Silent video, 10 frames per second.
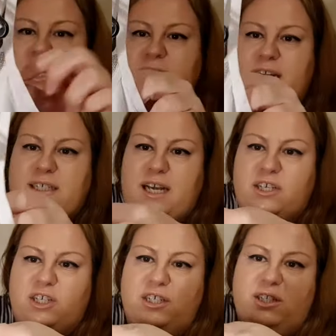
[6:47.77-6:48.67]
It has
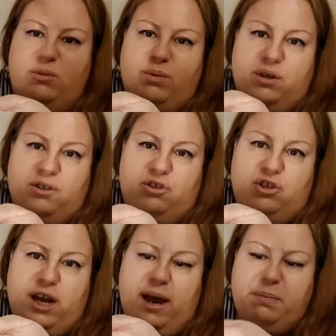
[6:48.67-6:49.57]
adjustable
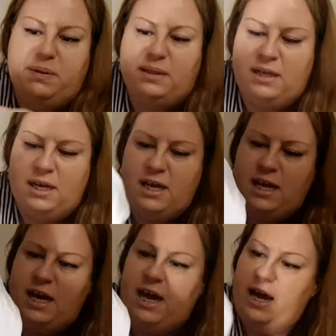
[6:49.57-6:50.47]
straps
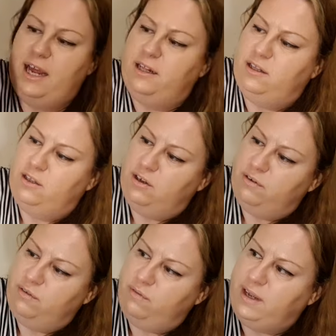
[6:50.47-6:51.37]
and
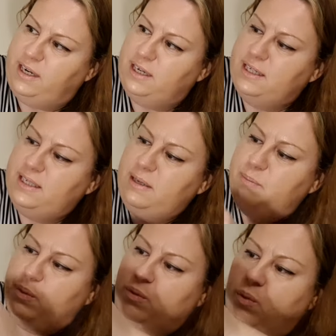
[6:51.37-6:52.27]
a very
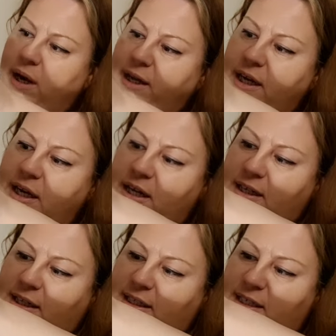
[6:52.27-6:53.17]
simple one.
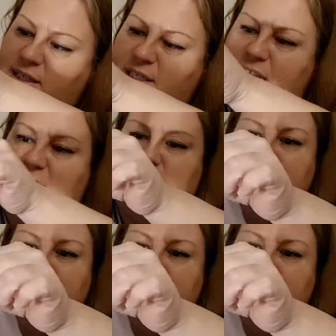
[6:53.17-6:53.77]
This is a size